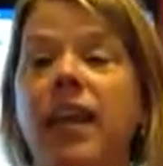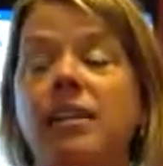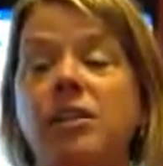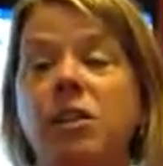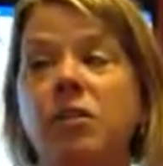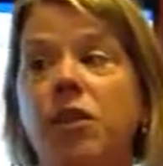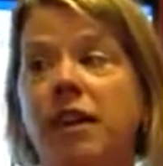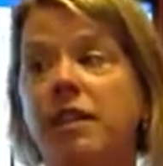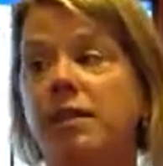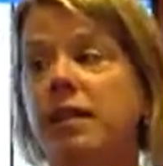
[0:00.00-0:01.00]
So for
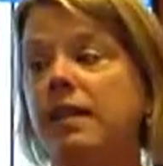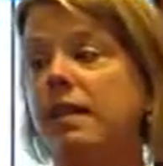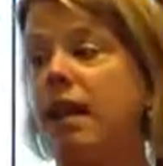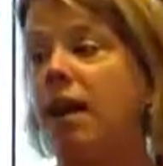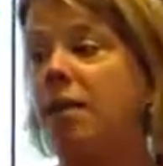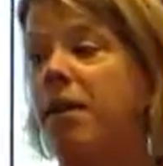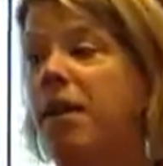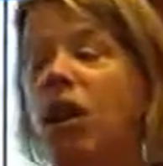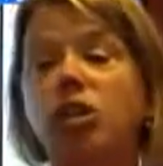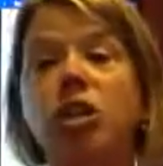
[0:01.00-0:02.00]
instance, there
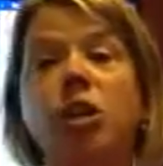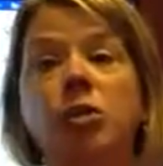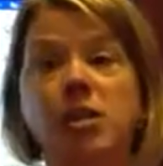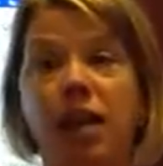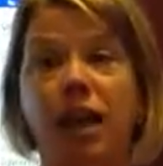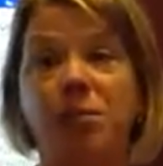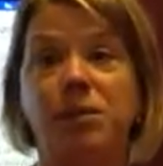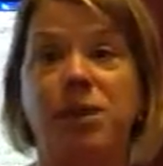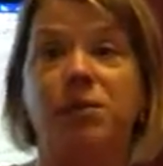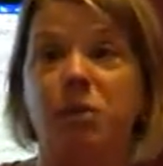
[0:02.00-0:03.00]
are 2 types
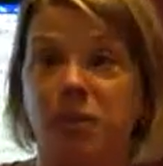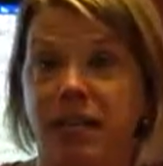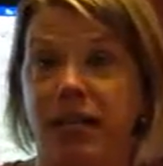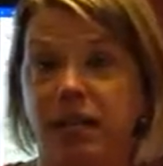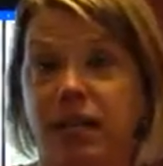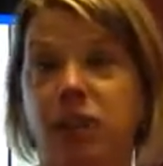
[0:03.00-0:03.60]
of subitizing.